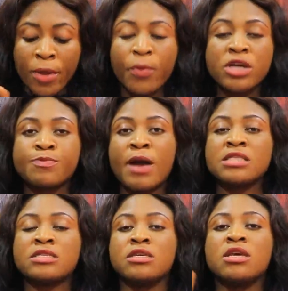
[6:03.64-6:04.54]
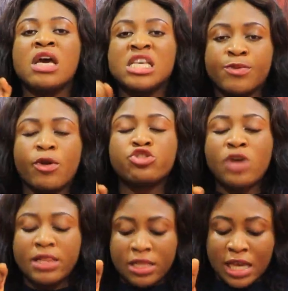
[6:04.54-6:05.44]
people's party
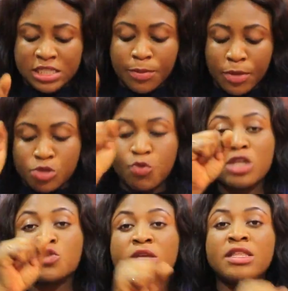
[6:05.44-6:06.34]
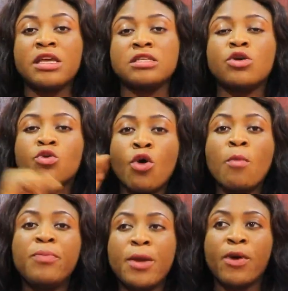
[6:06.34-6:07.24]
spiritual leadership is what we need
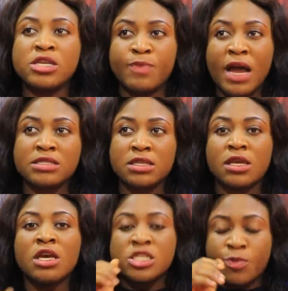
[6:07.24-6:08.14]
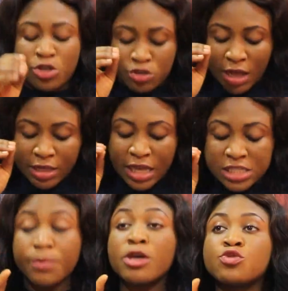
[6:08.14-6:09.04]
kum people's party spiritual
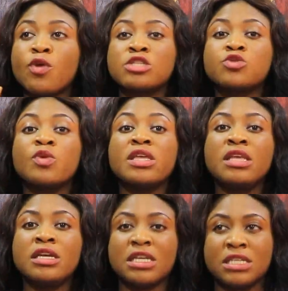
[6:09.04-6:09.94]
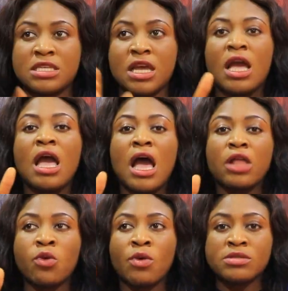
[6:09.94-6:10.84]
leadership is what we need as I say
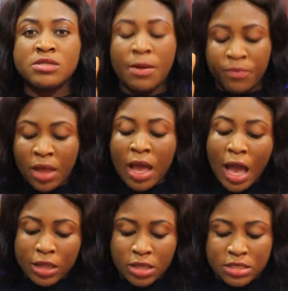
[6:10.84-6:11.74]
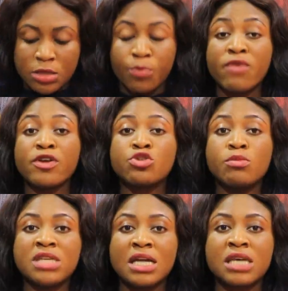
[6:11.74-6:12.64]
eno ho nsam and that is a prophet
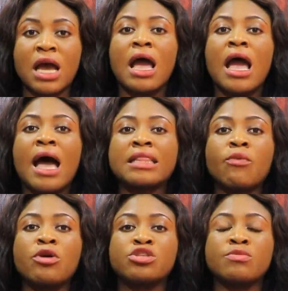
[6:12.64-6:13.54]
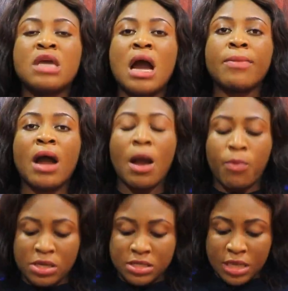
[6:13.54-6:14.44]
kum chacha and betumi aba
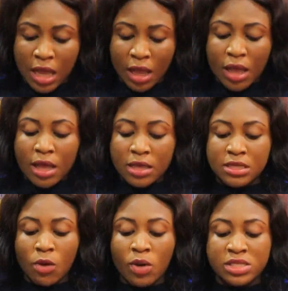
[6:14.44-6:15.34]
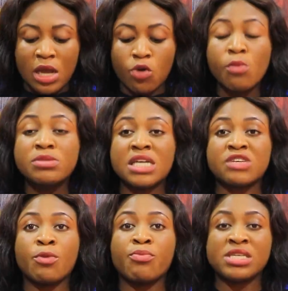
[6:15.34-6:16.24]
abonten a e say wo chira kum
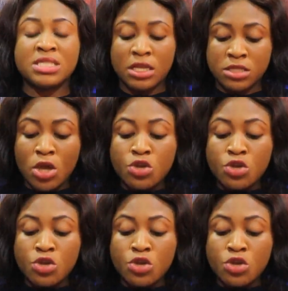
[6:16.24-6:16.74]
chacha for president